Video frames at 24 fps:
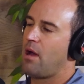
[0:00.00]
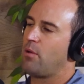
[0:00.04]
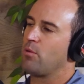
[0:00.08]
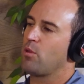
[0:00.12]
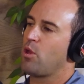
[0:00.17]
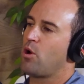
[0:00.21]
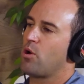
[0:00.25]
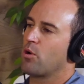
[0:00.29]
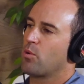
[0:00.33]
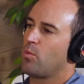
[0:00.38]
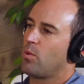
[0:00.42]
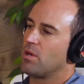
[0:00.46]
how
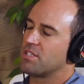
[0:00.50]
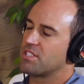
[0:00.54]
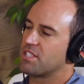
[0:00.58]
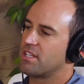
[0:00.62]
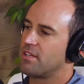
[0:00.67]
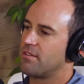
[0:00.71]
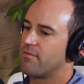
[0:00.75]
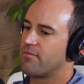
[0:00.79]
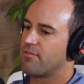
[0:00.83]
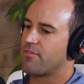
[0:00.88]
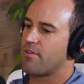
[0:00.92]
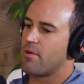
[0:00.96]
long was
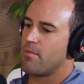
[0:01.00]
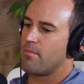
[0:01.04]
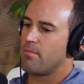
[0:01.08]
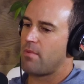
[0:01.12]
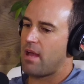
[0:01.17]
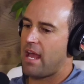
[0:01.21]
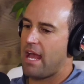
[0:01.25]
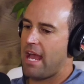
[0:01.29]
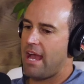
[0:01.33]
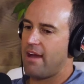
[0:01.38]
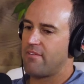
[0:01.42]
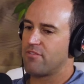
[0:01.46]
it for,
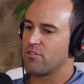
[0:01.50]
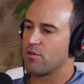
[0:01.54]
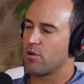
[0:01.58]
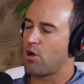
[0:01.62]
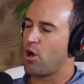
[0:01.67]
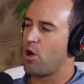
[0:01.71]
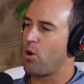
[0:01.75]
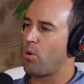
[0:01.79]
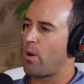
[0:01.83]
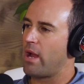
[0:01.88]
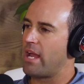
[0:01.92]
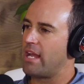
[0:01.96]

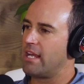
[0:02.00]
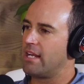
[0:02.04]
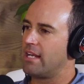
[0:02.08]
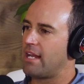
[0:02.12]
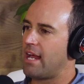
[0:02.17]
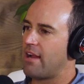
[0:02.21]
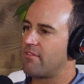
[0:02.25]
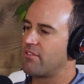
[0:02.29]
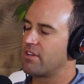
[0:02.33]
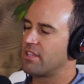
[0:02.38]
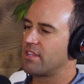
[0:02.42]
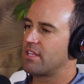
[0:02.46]
after 08?
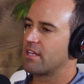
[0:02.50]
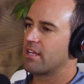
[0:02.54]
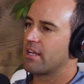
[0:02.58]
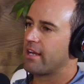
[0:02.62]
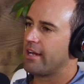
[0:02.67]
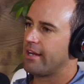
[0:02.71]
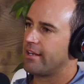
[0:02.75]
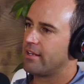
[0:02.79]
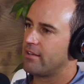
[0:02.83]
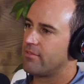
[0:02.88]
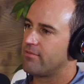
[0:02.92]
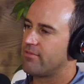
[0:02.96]
Everything
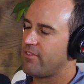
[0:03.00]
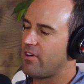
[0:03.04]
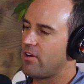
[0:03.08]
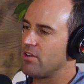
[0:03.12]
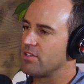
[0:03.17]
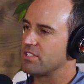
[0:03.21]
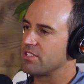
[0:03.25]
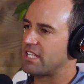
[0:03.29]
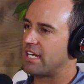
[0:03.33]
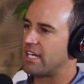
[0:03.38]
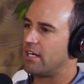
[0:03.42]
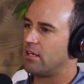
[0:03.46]
kind of
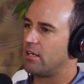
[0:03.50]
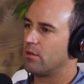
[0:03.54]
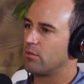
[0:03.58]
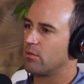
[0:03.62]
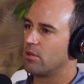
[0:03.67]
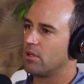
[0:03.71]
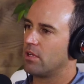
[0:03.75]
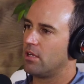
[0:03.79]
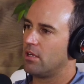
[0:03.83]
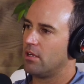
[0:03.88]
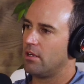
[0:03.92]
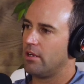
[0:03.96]
falls
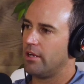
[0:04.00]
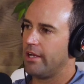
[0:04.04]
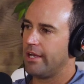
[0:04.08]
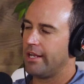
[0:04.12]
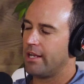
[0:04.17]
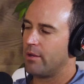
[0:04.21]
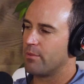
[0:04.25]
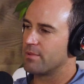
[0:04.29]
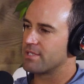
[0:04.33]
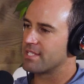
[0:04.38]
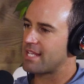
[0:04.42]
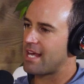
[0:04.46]
out well, it and
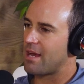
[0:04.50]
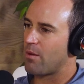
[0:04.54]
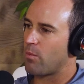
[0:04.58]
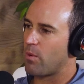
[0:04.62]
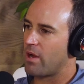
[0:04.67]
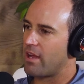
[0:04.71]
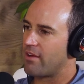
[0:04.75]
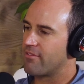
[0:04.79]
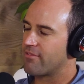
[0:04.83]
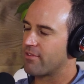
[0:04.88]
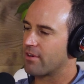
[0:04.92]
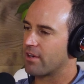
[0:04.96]
it was that
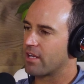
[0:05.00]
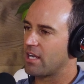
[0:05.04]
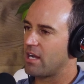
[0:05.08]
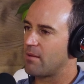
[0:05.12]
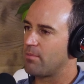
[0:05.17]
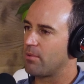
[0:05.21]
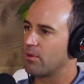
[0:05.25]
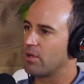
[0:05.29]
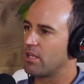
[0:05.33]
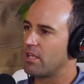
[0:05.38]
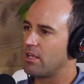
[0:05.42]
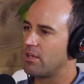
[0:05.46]
way for a
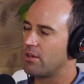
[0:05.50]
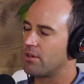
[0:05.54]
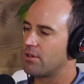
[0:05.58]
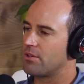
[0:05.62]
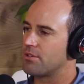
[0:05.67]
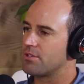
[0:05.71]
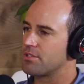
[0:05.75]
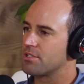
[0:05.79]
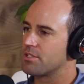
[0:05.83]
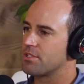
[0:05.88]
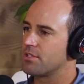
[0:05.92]
couple it, years. It